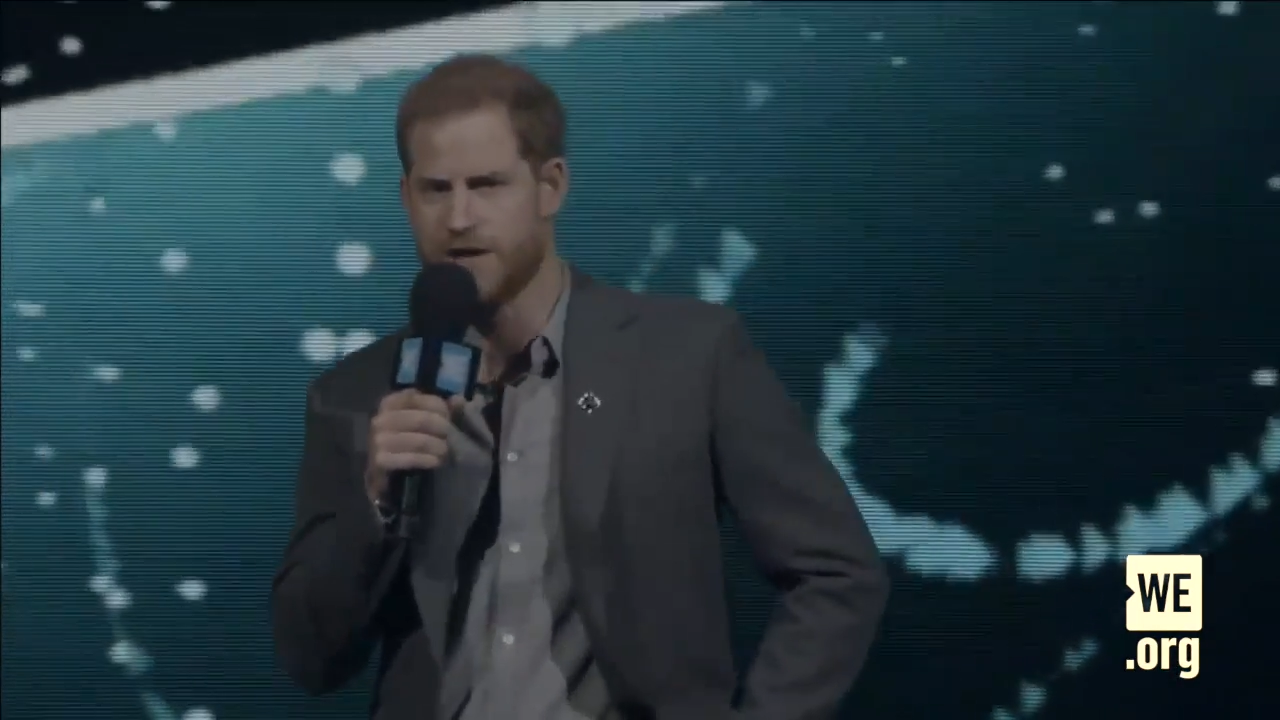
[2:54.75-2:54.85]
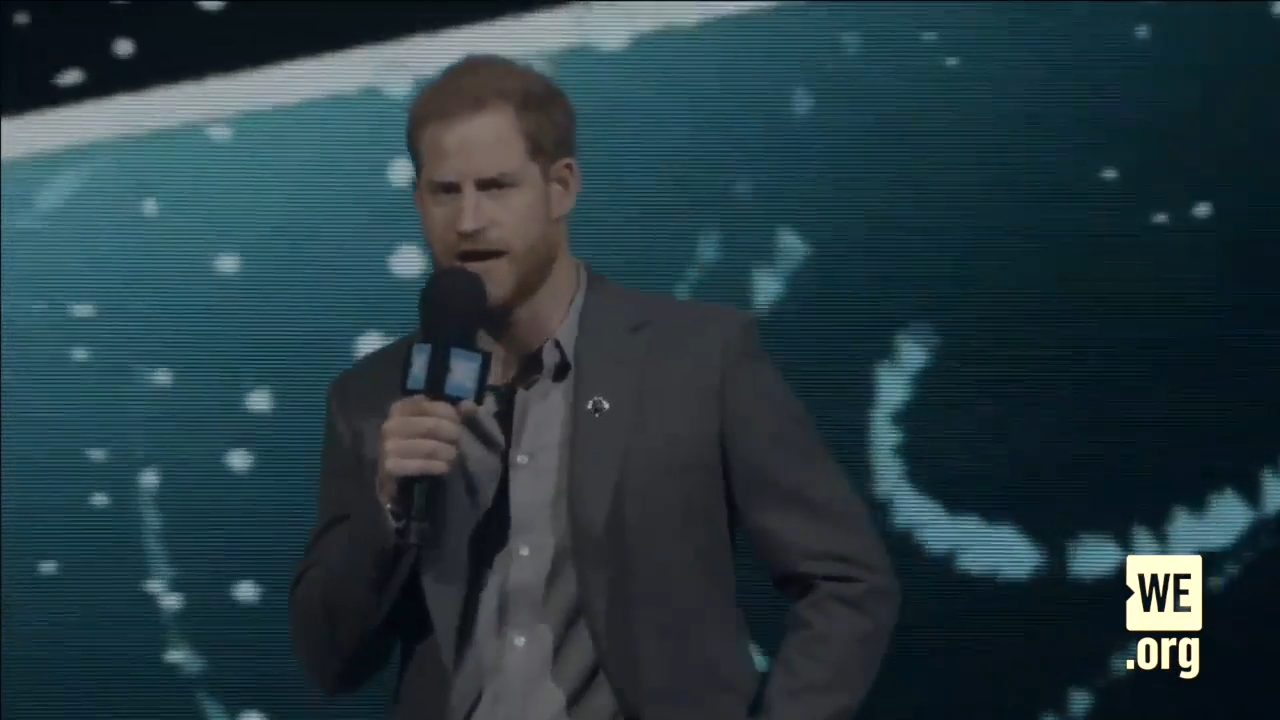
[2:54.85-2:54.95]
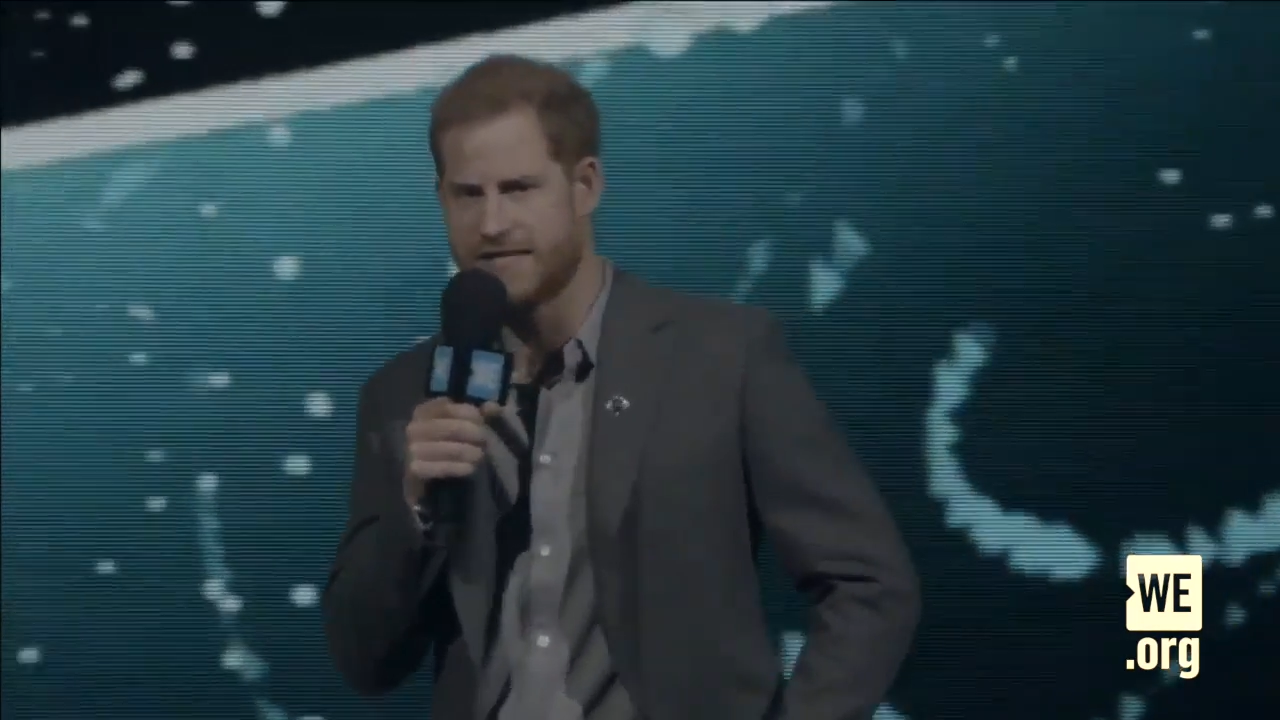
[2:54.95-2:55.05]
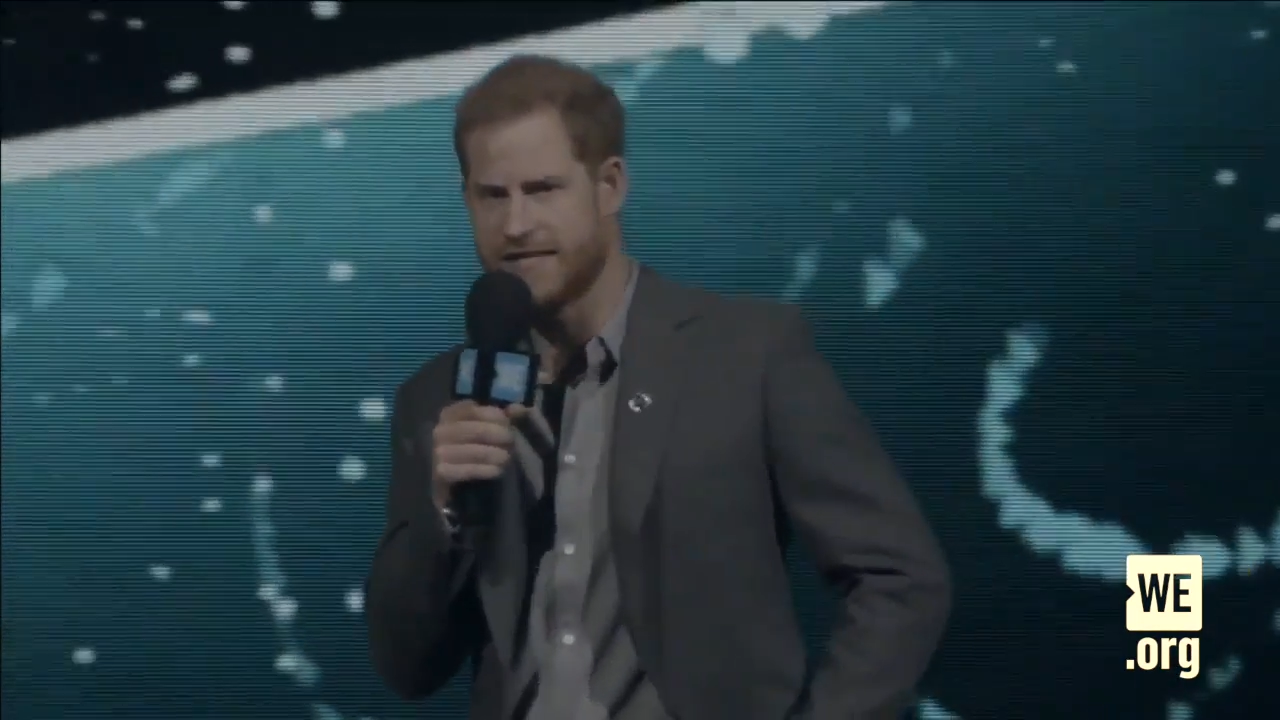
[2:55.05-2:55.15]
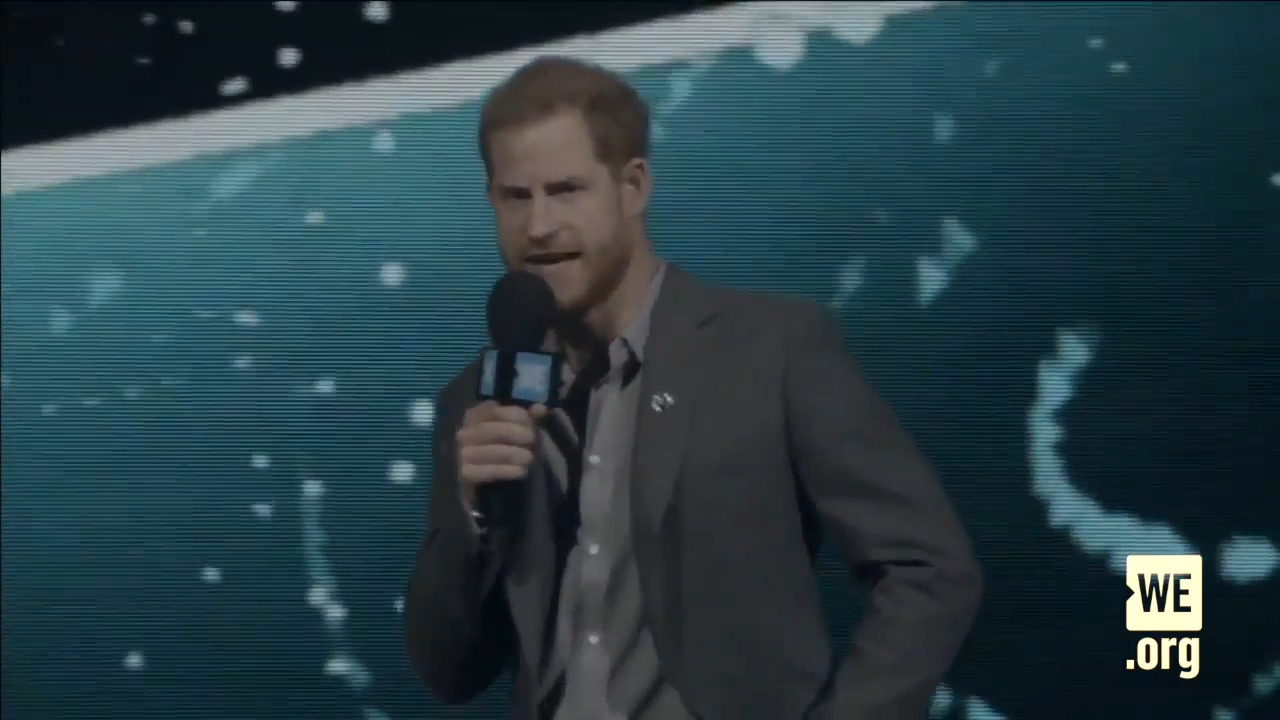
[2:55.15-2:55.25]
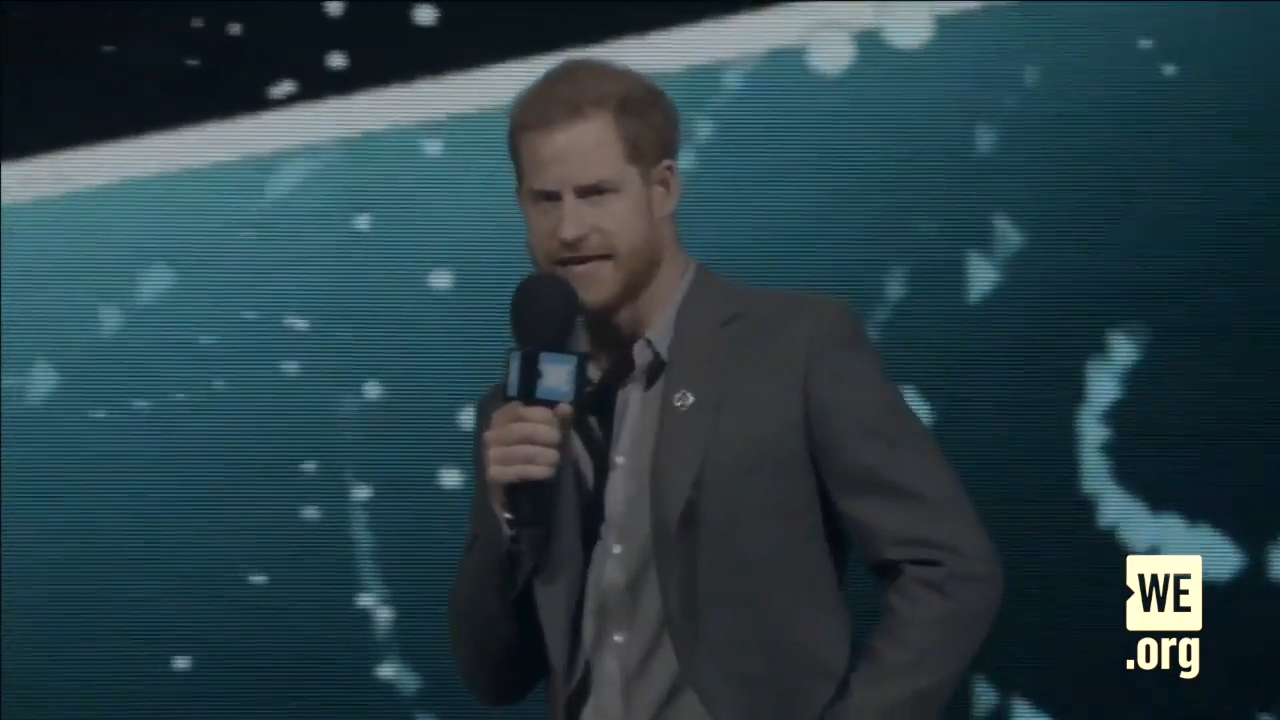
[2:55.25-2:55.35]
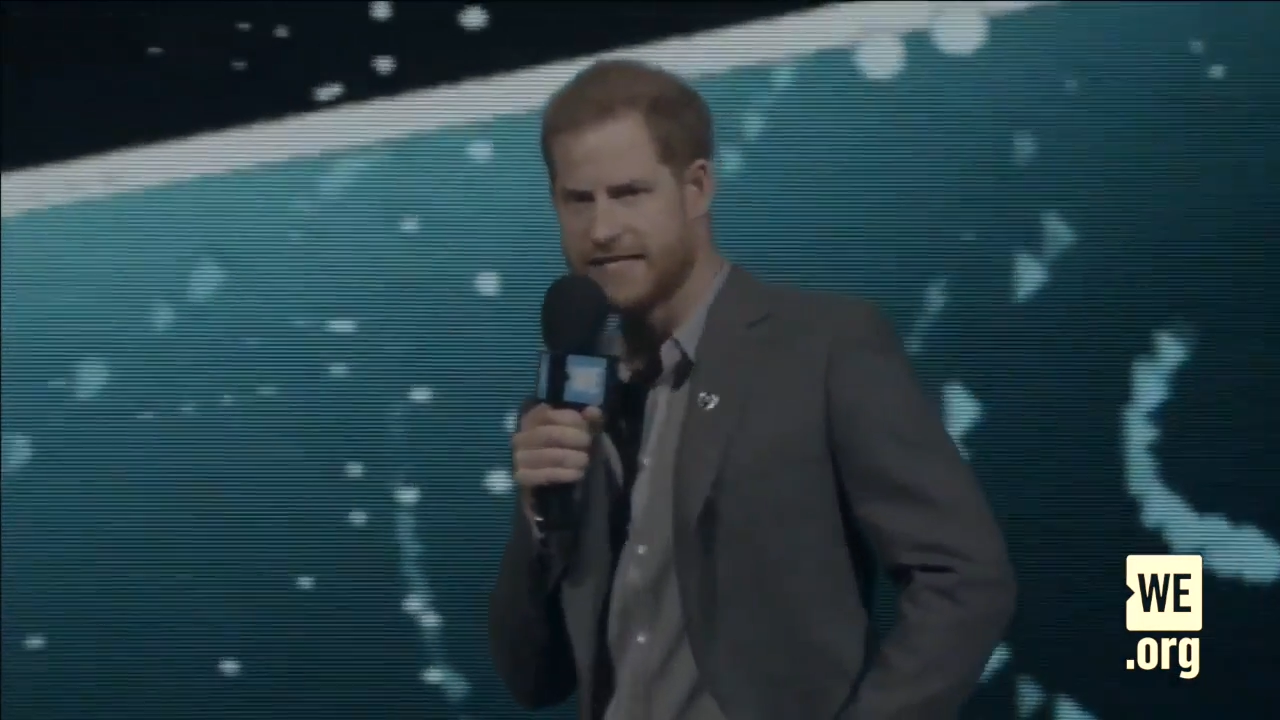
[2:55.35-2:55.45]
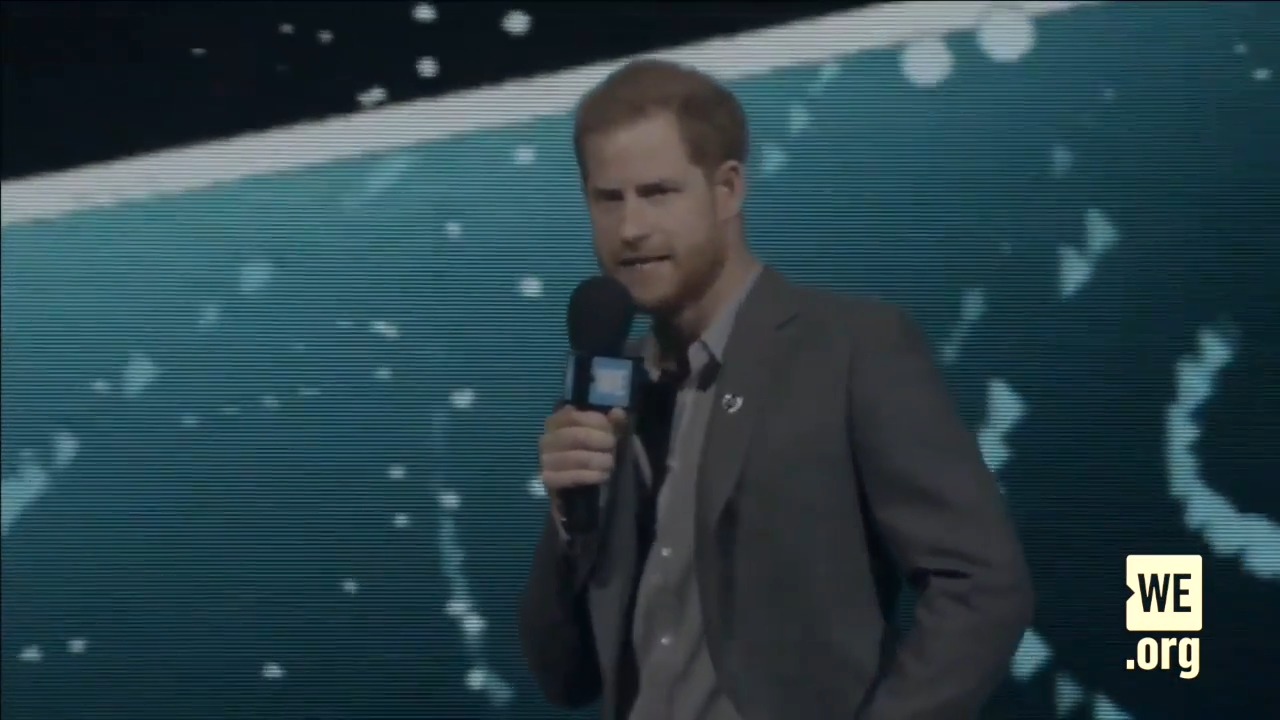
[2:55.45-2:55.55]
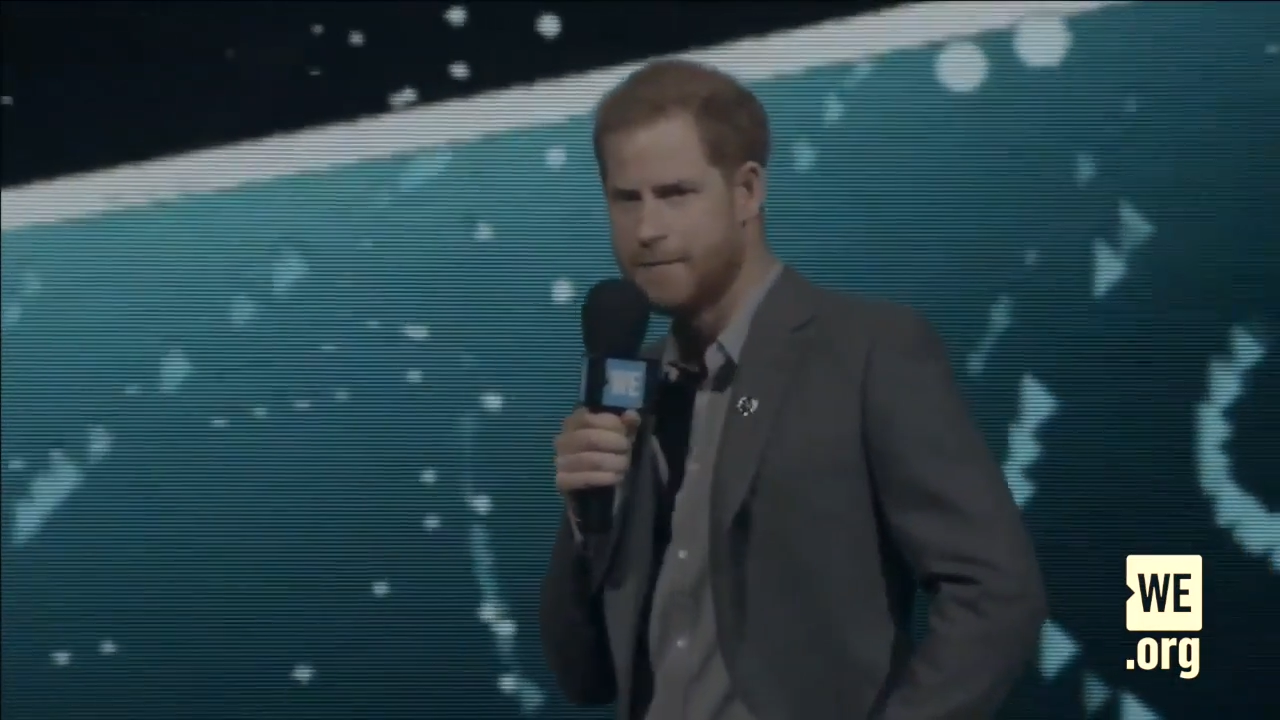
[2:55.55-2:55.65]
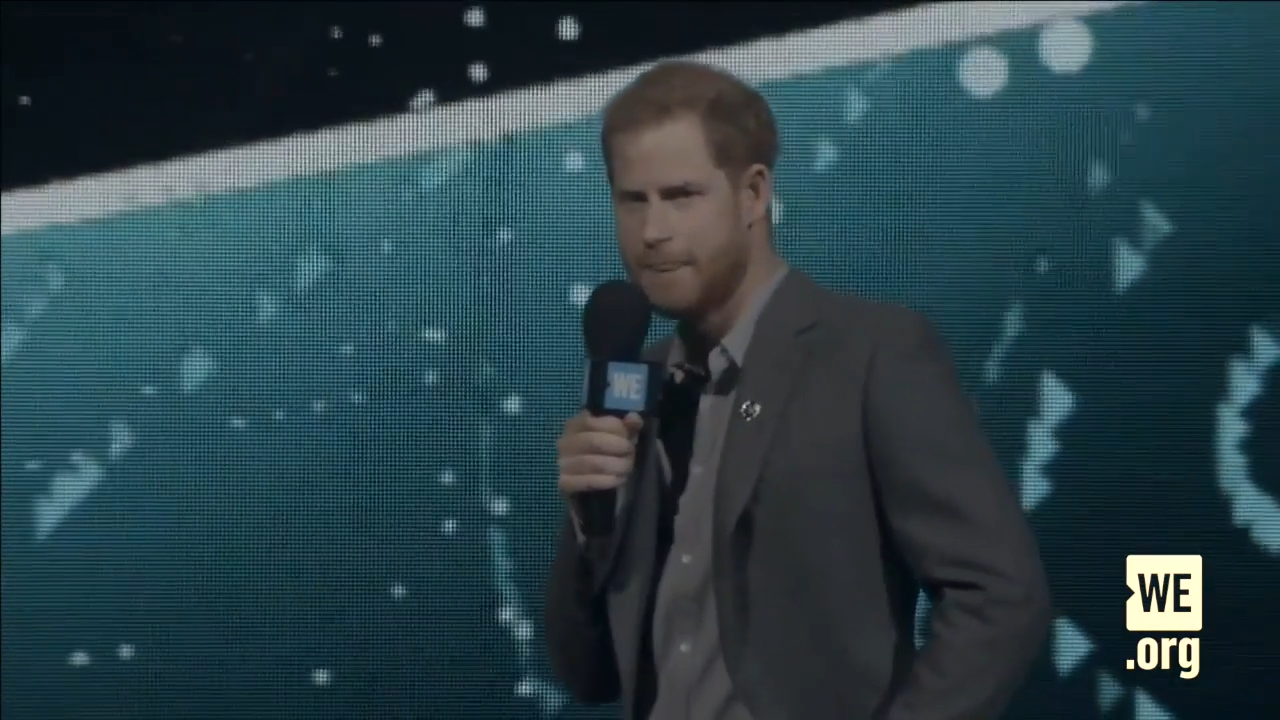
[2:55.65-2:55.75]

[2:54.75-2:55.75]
I see it,